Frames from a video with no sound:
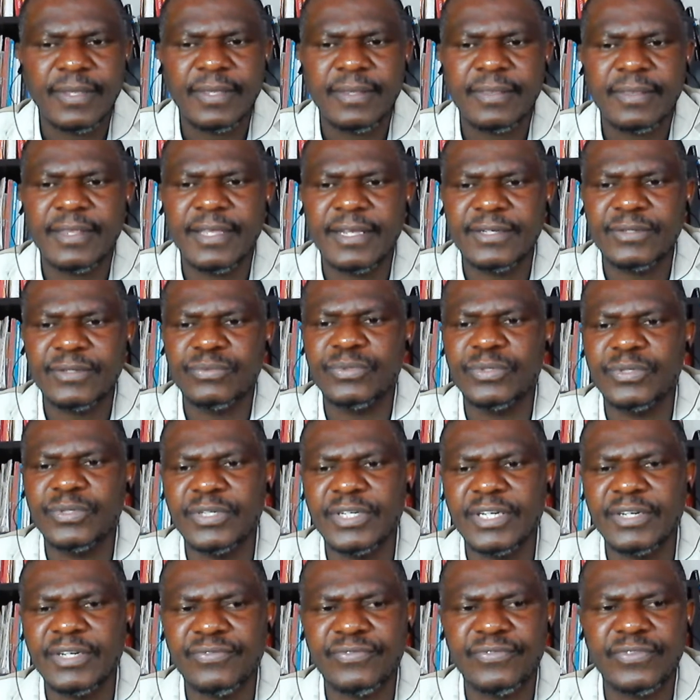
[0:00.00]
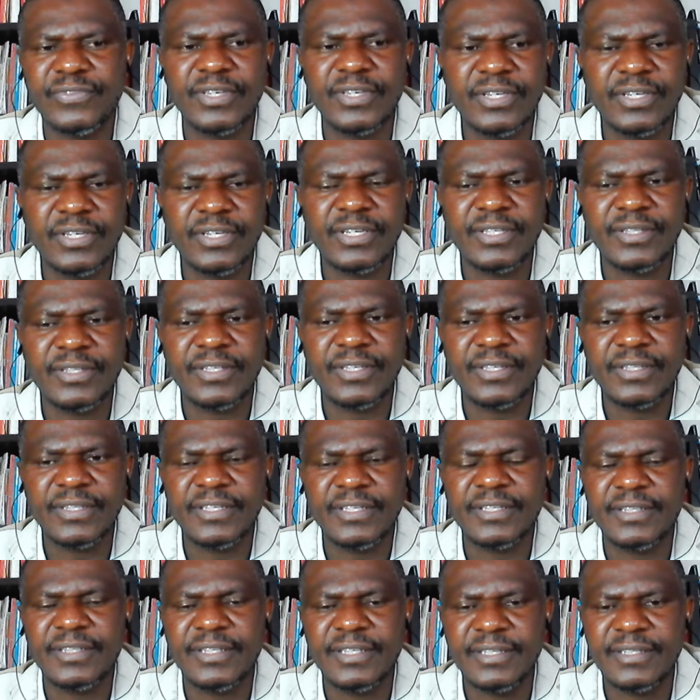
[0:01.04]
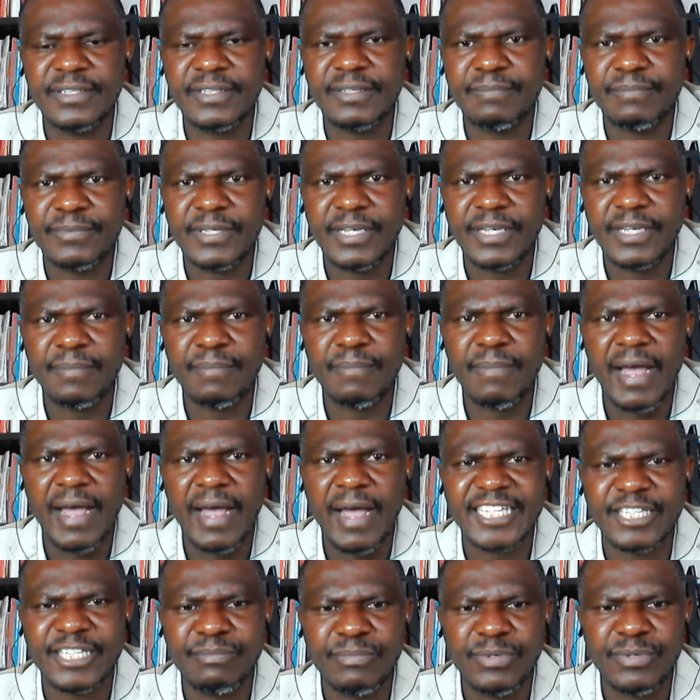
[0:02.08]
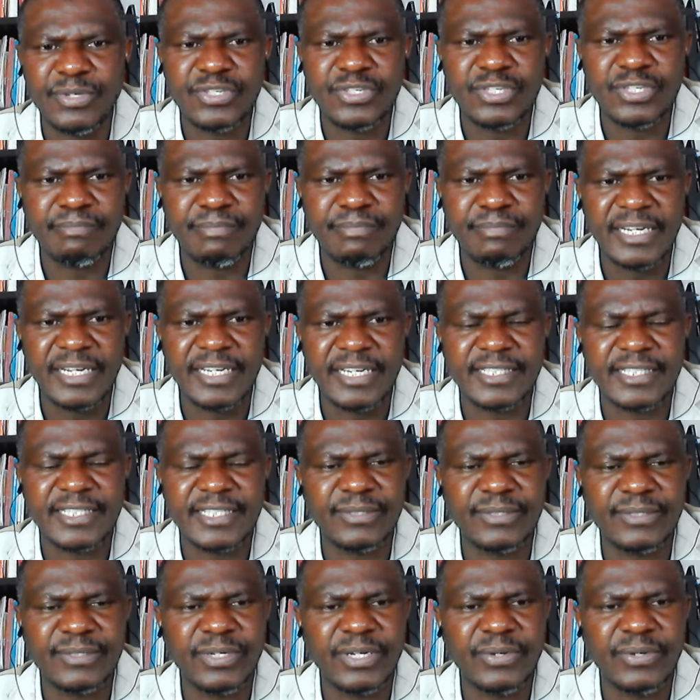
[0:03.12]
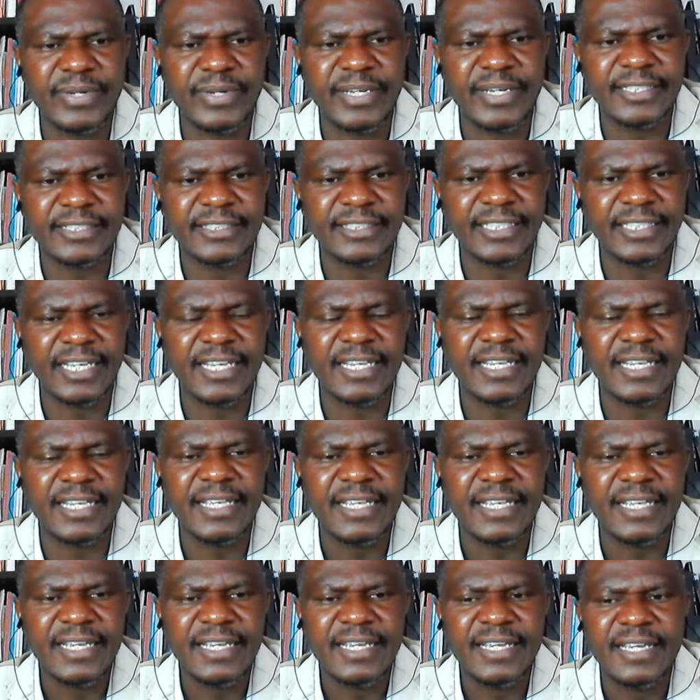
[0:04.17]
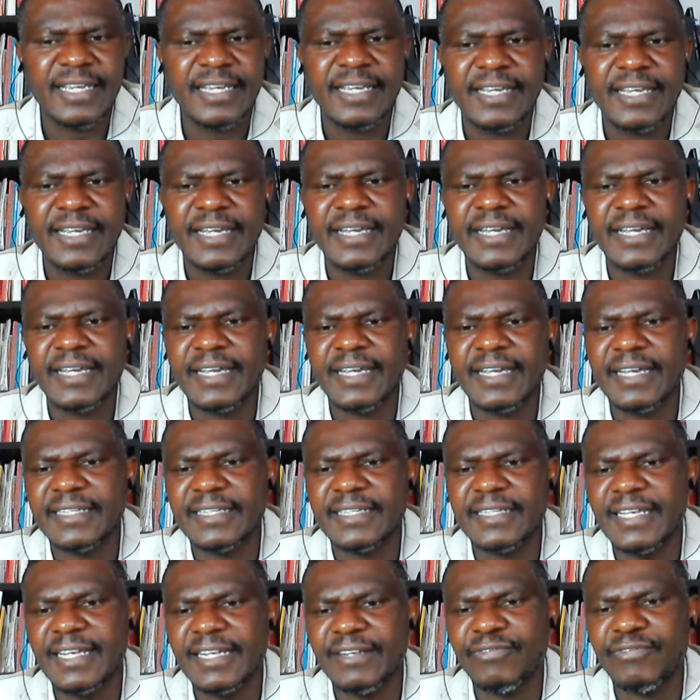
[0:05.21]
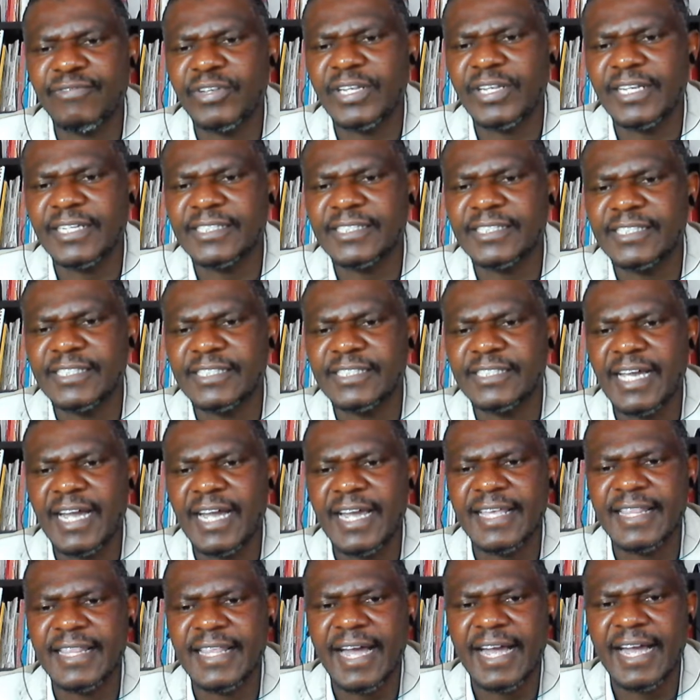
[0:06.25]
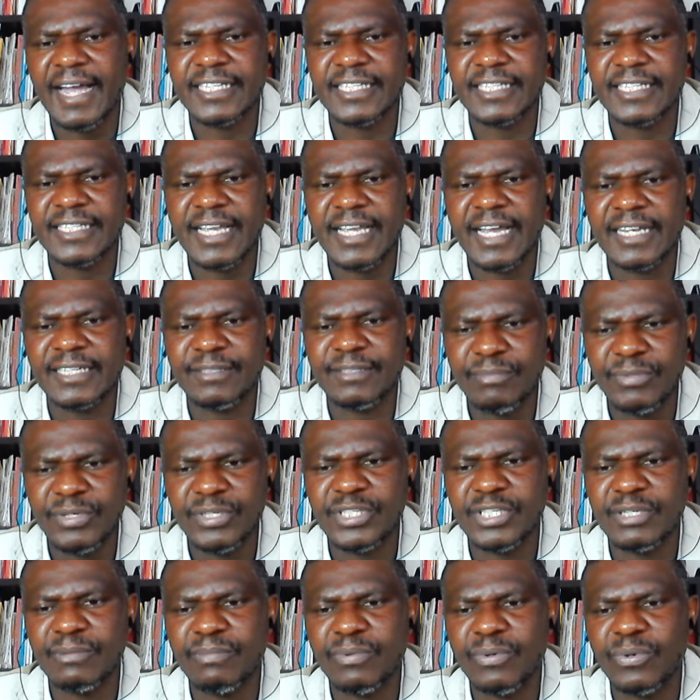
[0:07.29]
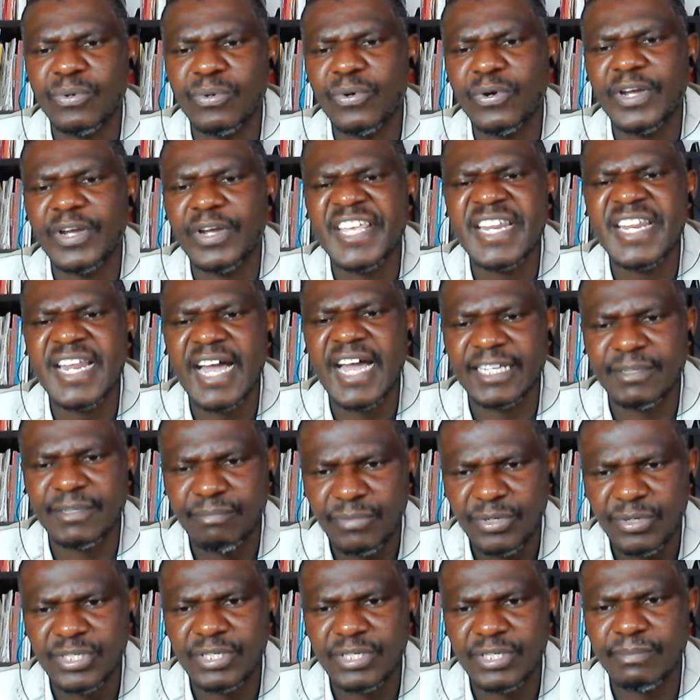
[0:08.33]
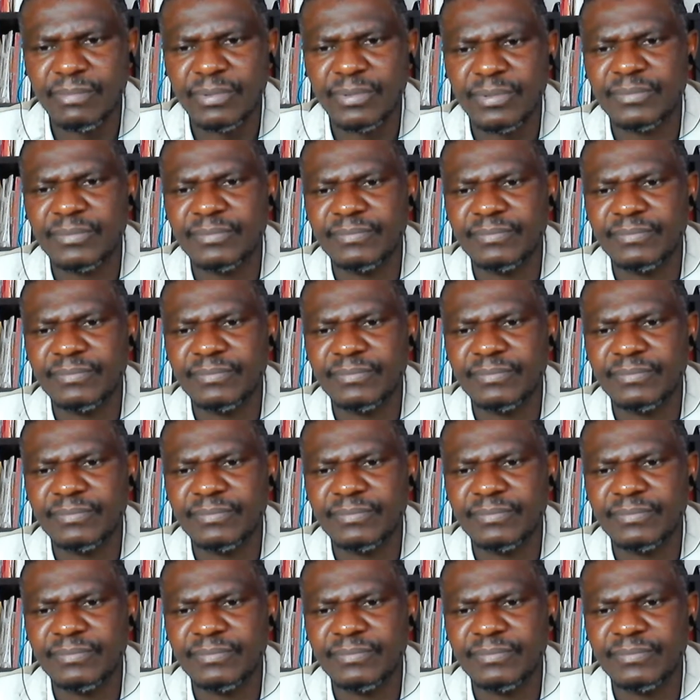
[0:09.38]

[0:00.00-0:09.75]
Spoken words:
Then we have the term admissibility, where we are saying evidence is either admissible or inadmissible.